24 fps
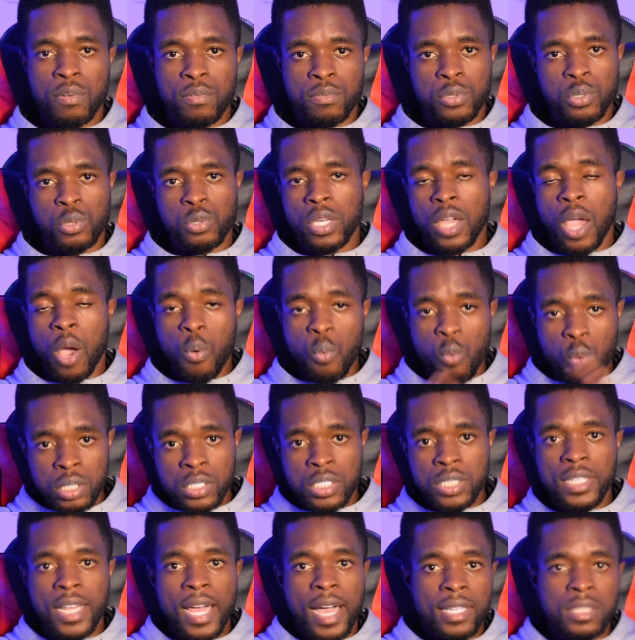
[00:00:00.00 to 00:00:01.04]
So you can watch
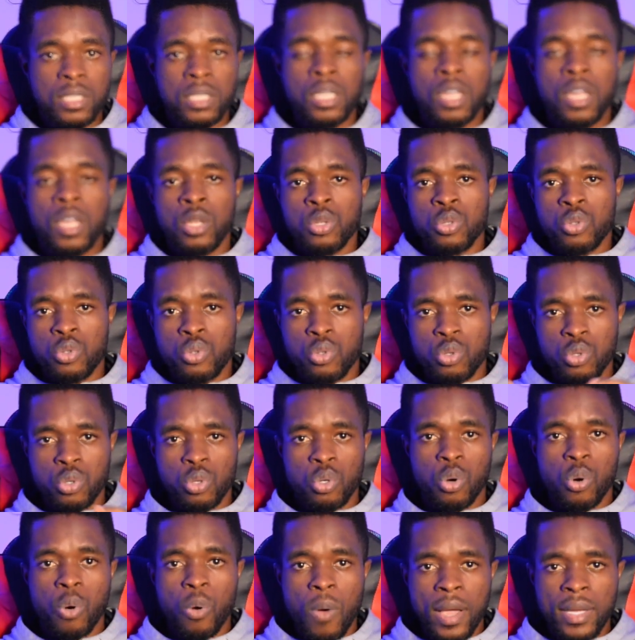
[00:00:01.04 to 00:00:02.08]
that to
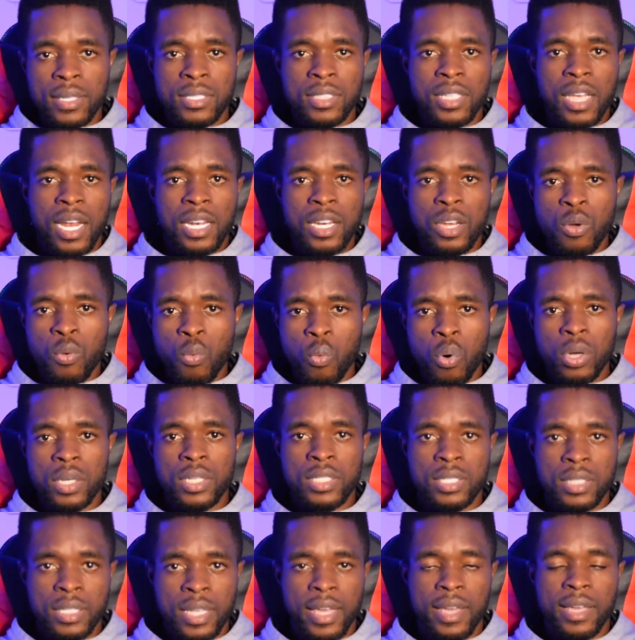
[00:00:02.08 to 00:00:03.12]
know exactly what
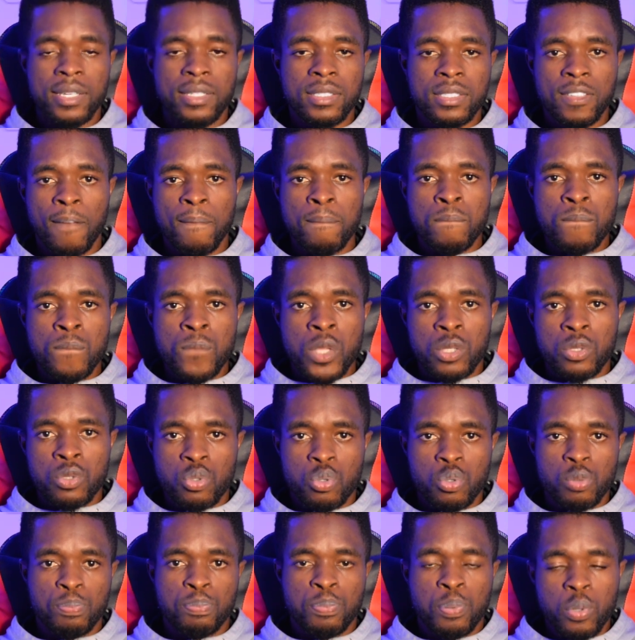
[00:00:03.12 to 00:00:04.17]
it takes to
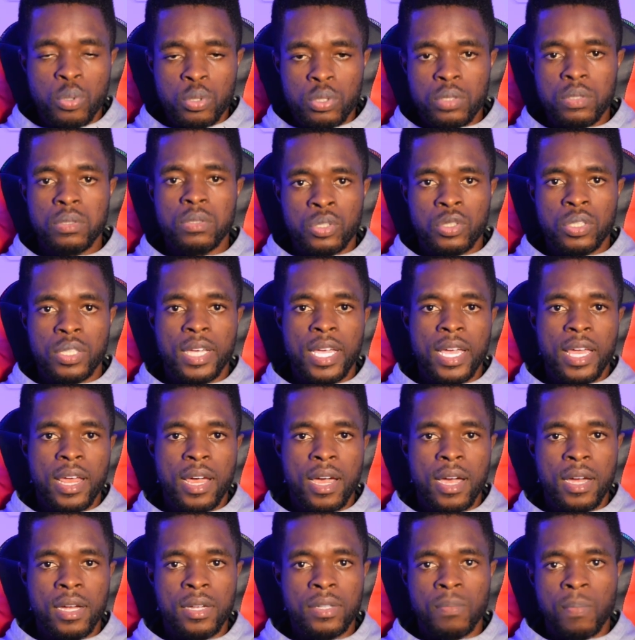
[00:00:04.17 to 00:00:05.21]
put together
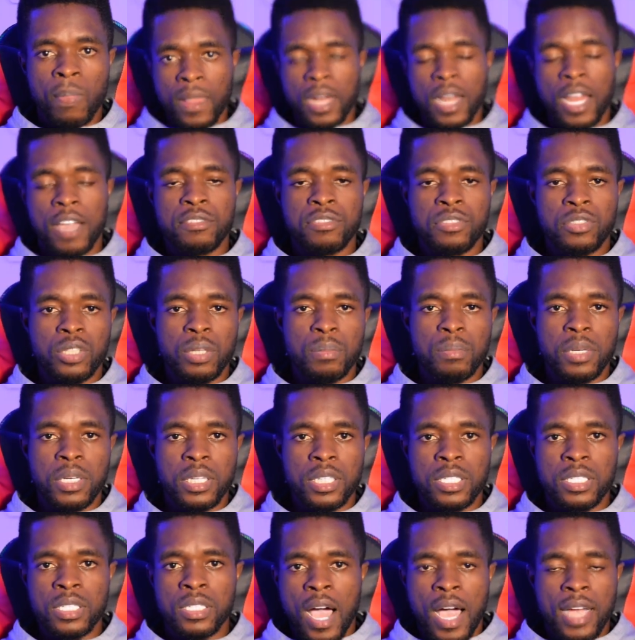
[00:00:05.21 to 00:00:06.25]
live
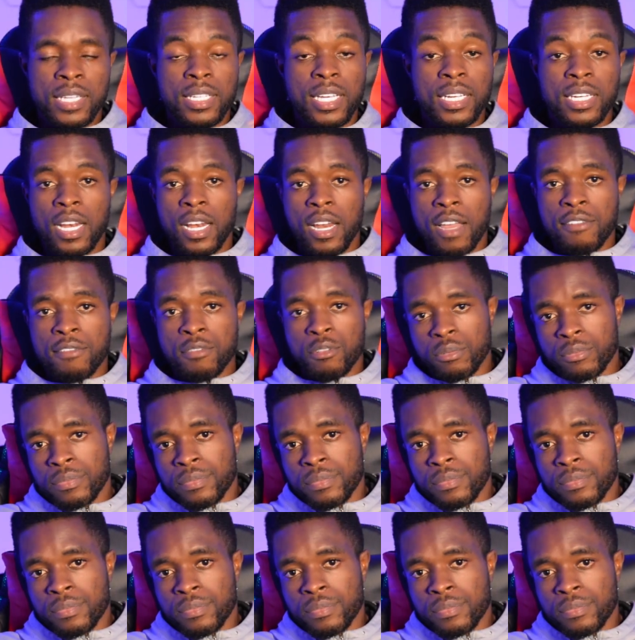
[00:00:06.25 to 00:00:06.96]
streaming at any level.